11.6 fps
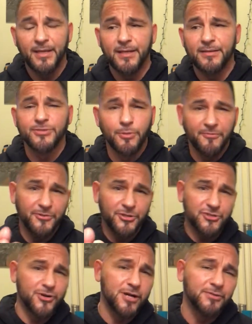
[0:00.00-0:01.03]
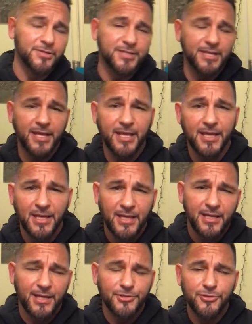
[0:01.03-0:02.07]
And so if you're struggling today
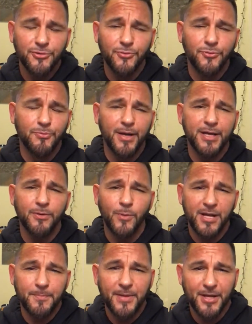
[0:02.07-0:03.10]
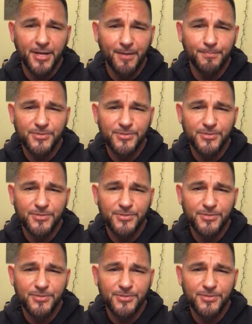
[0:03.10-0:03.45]
and you might want to pick up,